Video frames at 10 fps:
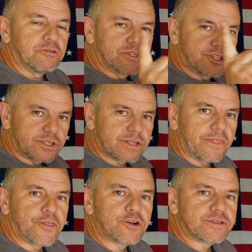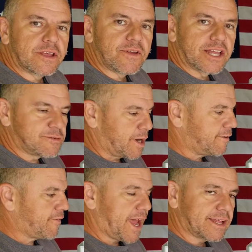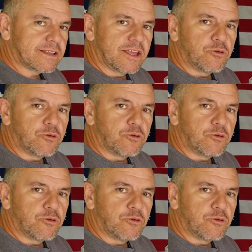Just on Thursday, as a matter of fact,